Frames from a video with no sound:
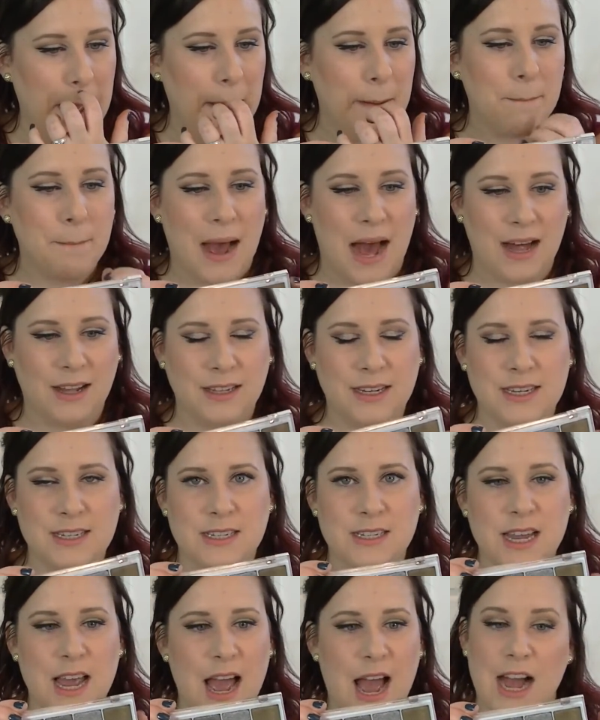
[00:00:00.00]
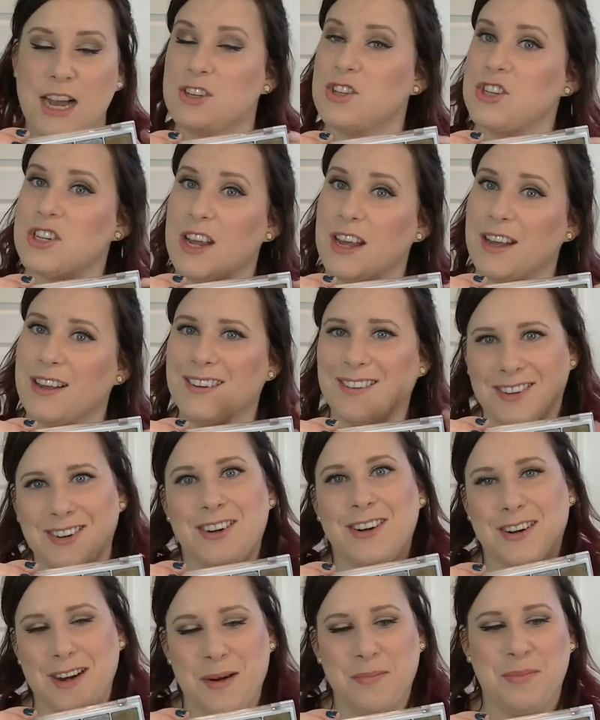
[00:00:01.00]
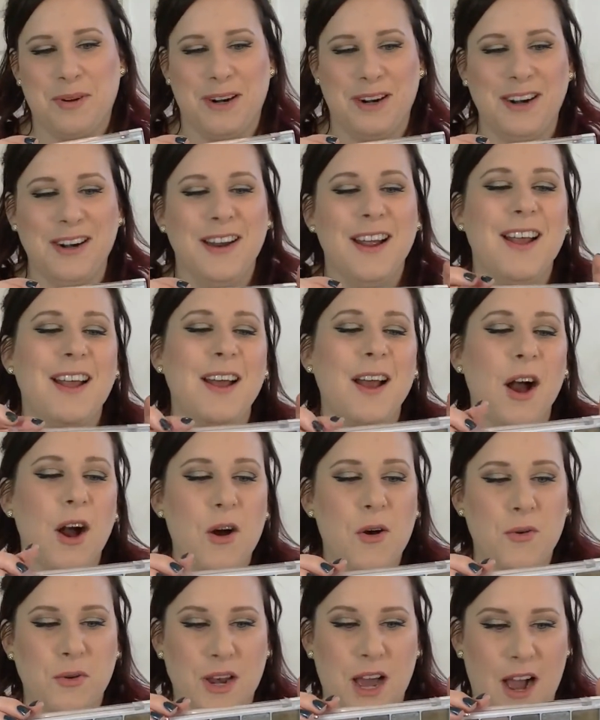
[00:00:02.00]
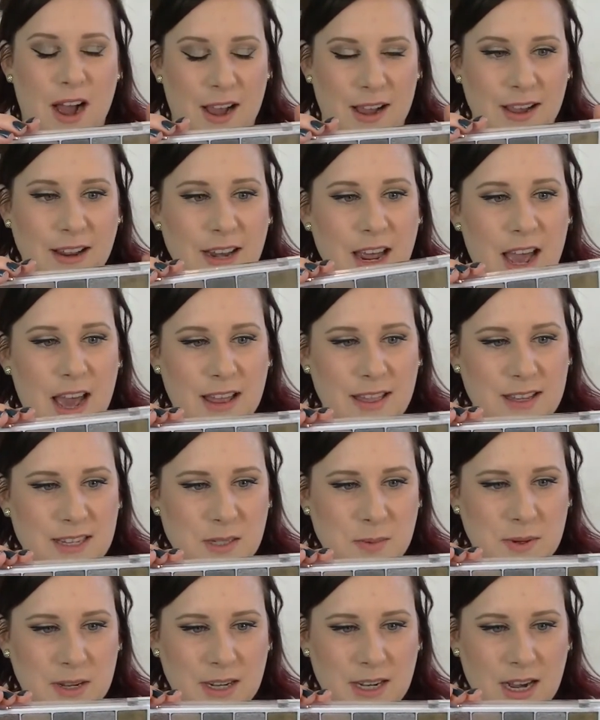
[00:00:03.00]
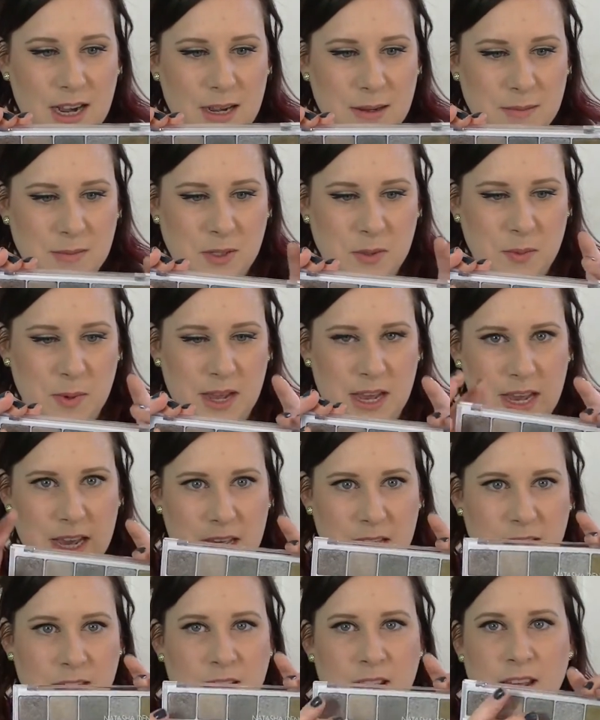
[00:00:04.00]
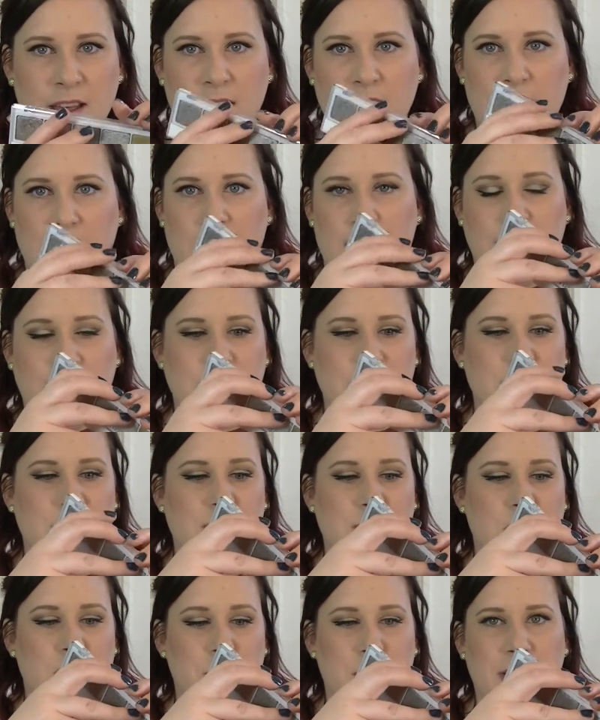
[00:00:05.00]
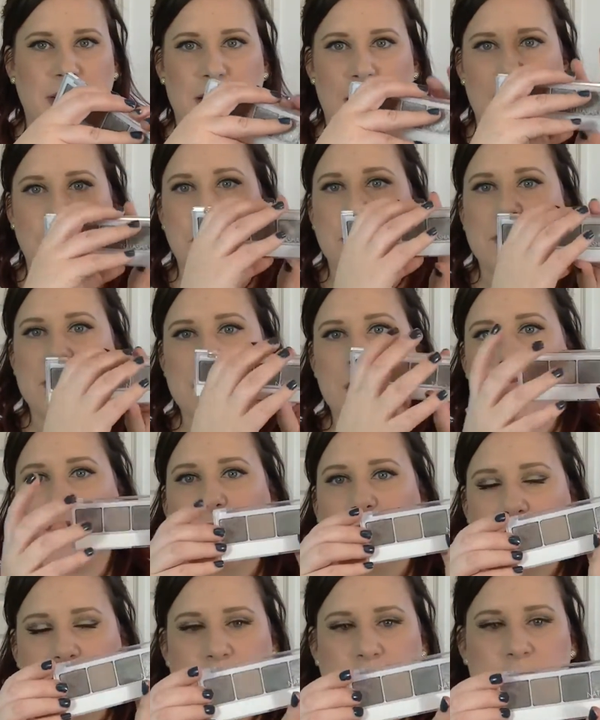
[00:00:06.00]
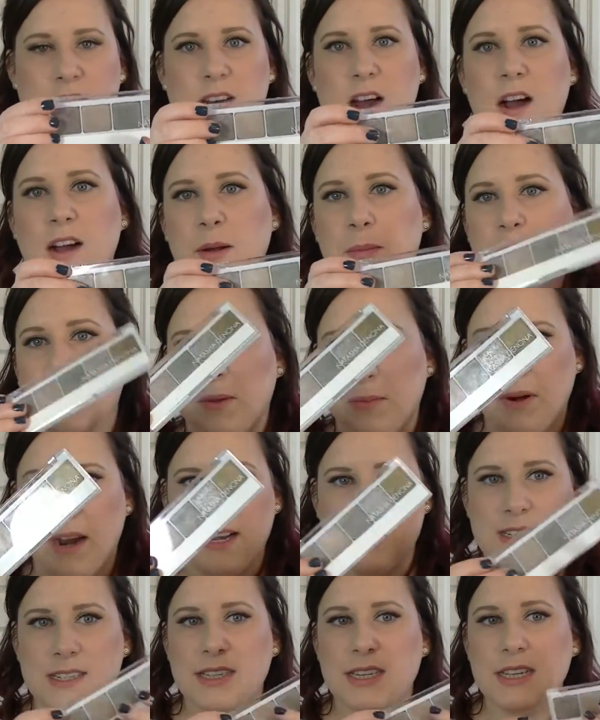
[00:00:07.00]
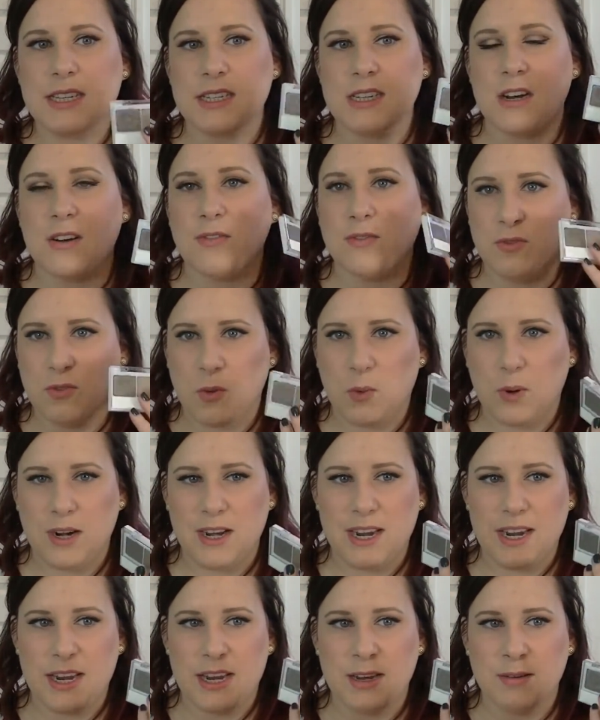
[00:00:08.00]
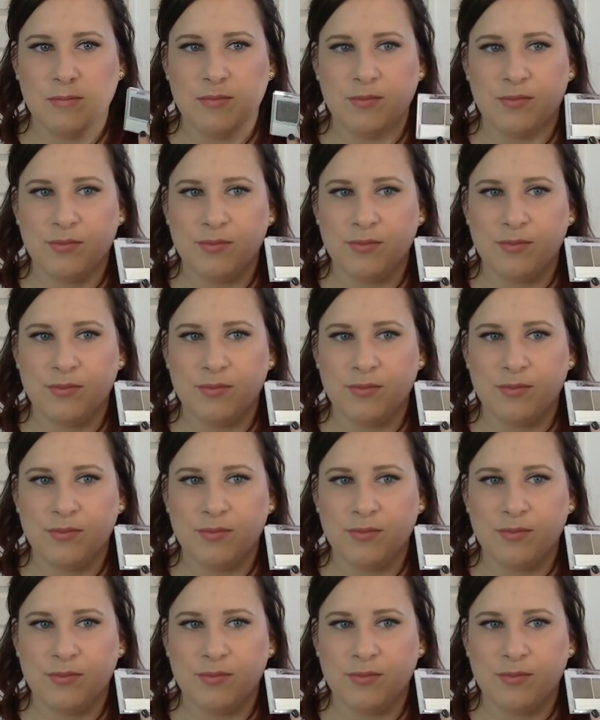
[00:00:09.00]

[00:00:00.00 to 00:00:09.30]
palette hashtag or number 09, and this one comes with, let's just open it up. So first let's talk about the price. These are $48